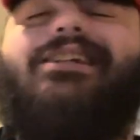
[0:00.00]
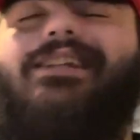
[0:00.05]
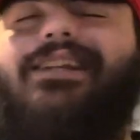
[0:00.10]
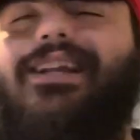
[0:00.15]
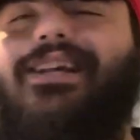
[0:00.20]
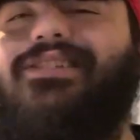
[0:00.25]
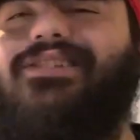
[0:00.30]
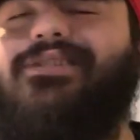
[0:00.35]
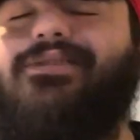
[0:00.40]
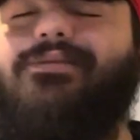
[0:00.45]

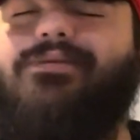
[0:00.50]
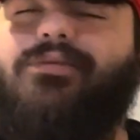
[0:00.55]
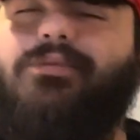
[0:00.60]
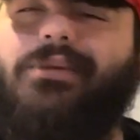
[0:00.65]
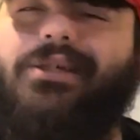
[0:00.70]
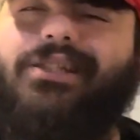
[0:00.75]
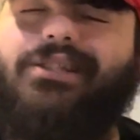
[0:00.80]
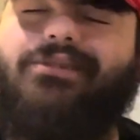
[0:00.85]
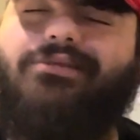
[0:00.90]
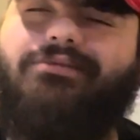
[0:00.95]
That song was
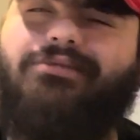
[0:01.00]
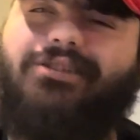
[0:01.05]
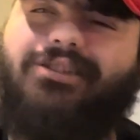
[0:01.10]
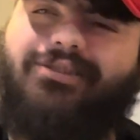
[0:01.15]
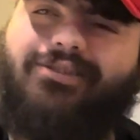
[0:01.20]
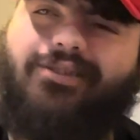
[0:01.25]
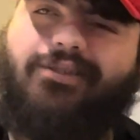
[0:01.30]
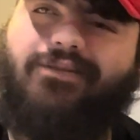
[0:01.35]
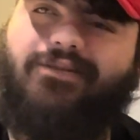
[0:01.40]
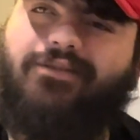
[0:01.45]
way too
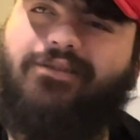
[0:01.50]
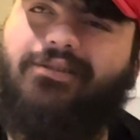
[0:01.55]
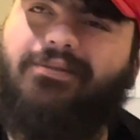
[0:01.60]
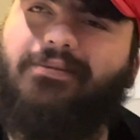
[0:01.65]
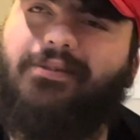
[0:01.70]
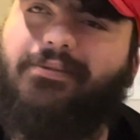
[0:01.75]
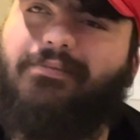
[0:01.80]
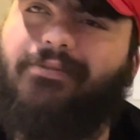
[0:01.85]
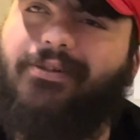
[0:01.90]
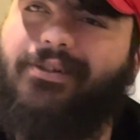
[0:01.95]
short for
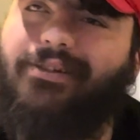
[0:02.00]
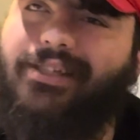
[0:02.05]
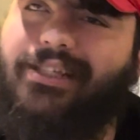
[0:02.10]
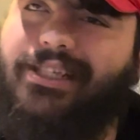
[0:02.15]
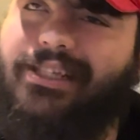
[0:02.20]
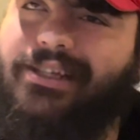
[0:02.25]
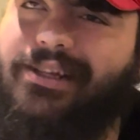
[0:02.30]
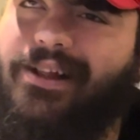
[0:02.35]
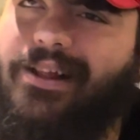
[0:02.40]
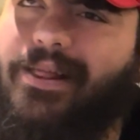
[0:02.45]
me,
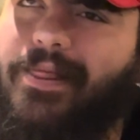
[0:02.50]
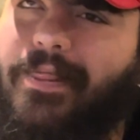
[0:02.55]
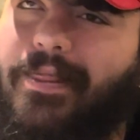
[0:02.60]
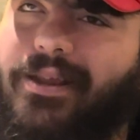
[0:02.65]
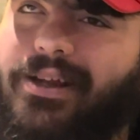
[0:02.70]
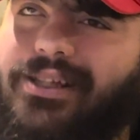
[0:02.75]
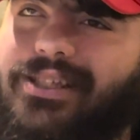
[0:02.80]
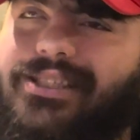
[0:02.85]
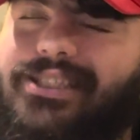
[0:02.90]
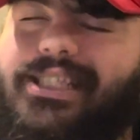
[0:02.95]
Brody.
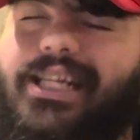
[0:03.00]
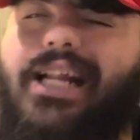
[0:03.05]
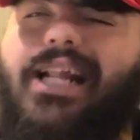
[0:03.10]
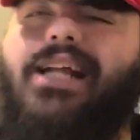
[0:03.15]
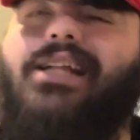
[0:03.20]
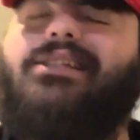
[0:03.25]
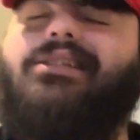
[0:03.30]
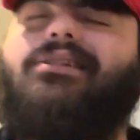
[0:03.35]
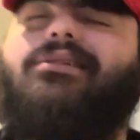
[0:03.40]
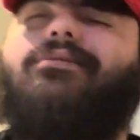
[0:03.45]
Shout
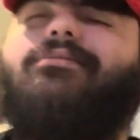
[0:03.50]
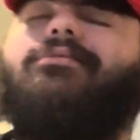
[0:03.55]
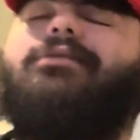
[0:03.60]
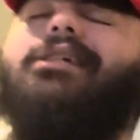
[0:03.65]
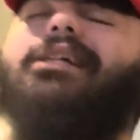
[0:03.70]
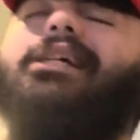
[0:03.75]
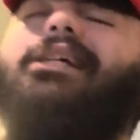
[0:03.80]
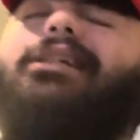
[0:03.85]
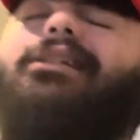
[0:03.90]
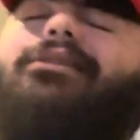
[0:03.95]
out to you,
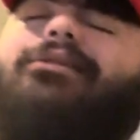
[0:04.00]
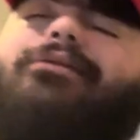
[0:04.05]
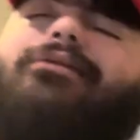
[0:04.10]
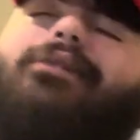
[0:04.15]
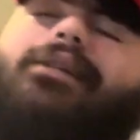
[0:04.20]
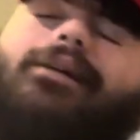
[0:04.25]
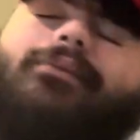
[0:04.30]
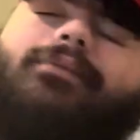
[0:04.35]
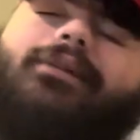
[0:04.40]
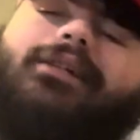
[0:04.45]
gang. No,
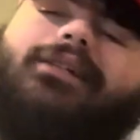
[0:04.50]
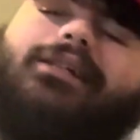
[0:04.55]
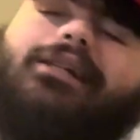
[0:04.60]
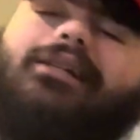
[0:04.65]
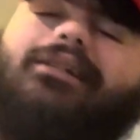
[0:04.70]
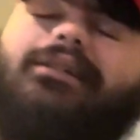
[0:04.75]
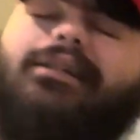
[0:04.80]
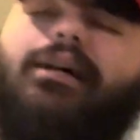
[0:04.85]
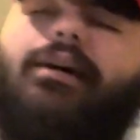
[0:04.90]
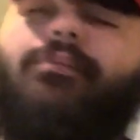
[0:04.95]
that went
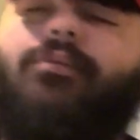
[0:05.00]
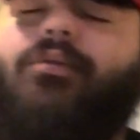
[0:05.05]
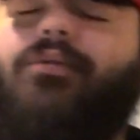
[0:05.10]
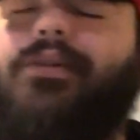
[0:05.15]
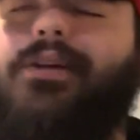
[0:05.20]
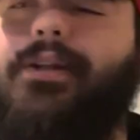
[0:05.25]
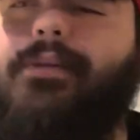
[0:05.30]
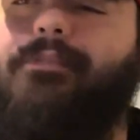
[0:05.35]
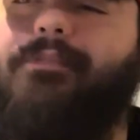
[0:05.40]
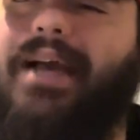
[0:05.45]
crazy. I'm going to
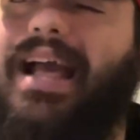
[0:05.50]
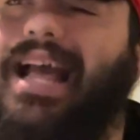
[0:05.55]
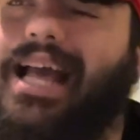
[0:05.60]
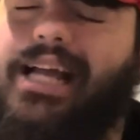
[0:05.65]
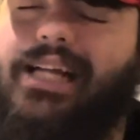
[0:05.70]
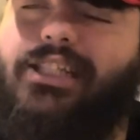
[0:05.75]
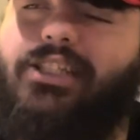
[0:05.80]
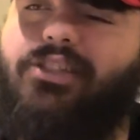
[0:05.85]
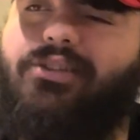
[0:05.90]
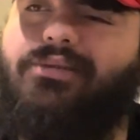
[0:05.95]
run it
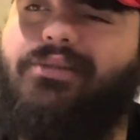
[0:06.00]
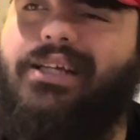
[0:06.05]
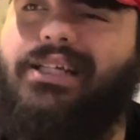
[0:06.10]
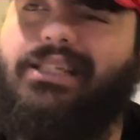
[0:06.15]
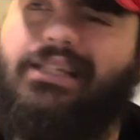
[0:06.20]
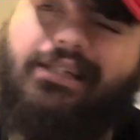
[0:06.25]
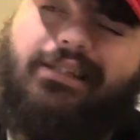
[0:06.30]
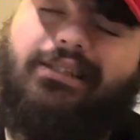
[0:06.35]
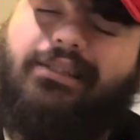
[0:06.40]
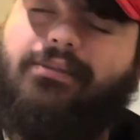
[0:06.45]
back just so I
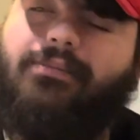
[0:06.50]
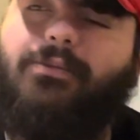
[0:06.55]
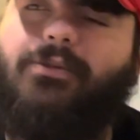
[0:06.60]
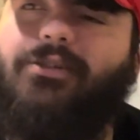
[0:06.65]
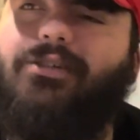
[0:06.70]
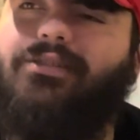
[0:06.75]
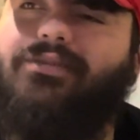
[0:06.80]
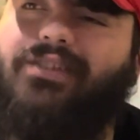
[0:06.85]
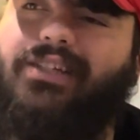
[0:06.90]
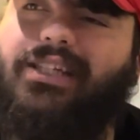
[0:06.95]
can hear some
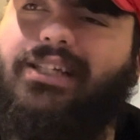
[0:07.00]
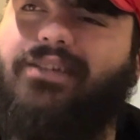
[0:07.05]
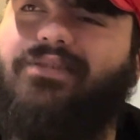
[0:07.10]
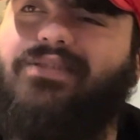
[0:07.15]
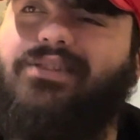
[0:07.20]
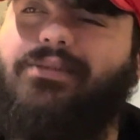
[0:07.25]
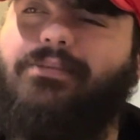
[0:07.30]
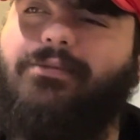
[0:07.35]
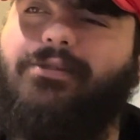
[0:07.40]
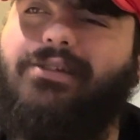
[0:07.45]
more of it and
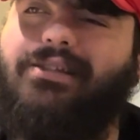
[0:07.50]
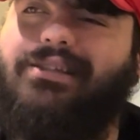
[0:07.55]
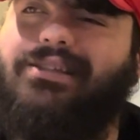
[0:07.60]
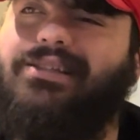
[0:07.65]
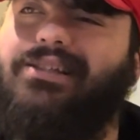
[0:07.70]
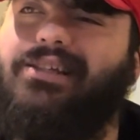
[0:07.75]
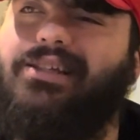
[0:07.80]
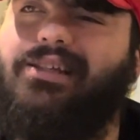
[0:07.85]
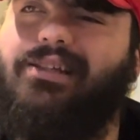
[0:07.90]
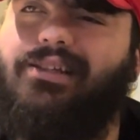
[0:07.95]
give some more
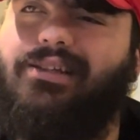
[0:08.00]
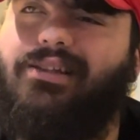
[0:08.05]
insight.